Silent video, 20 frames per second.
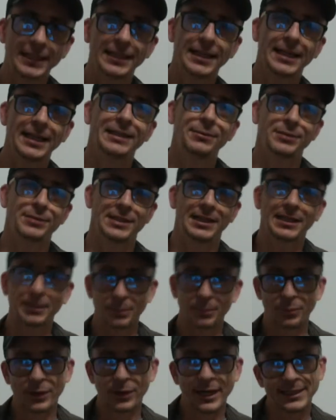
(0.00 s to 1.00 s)
and that, there was like a
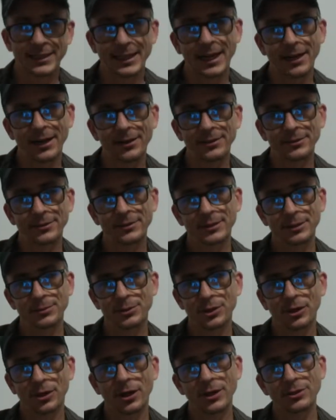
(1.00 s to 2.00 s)
breakdown. It was
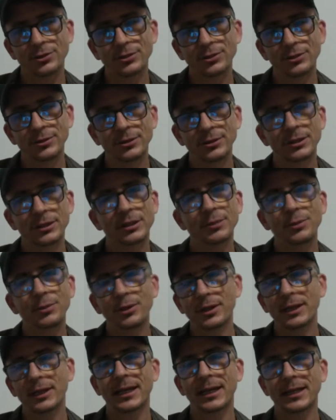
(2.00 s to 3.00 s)
hard to
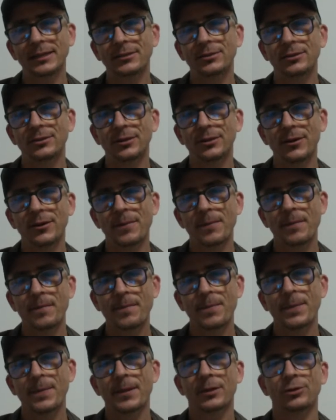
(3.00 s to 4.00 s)
communicate, you know,
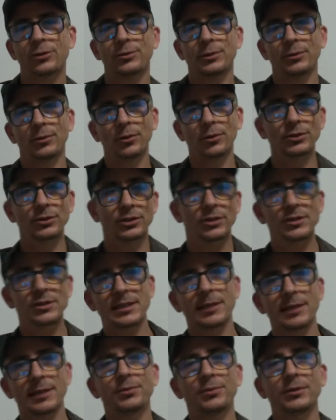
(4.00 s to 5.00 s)
because we were all so
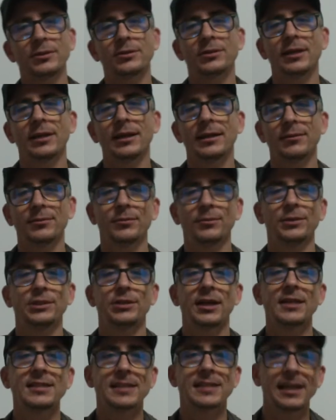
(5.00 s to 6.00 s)
separate. So, and we're
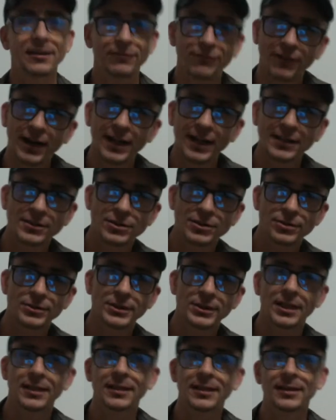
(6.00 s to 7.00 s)
trying to send files to
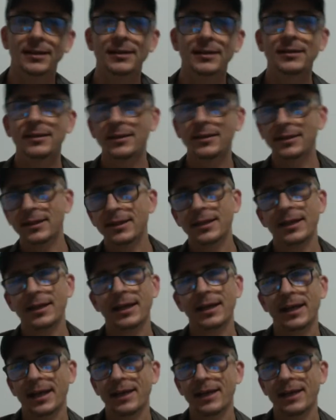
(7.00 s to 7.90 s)
each other and